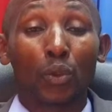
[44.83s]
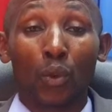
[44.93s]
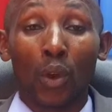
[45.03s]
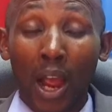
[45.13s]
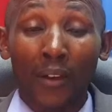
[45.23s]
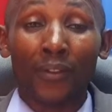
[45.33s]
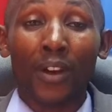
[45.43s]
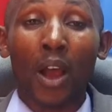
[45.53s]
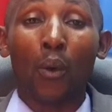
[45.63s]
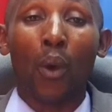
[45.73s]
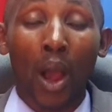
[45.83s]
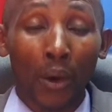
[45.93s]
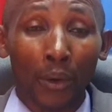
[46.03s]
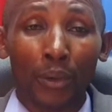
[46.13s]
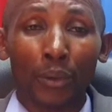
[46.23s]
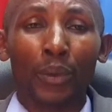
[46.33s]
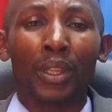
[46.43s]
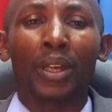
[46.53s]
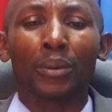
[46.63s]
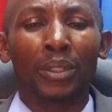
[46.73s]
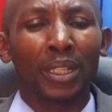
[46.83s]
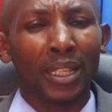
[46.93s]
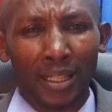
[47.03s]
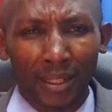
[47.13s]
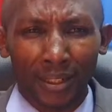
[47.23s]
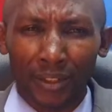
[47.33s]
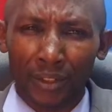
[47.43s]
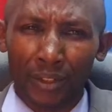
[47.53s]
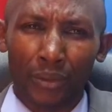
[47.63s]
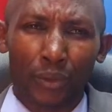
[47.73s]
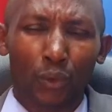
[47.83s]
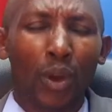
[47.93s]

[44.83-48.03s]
to have a world without the three zeros.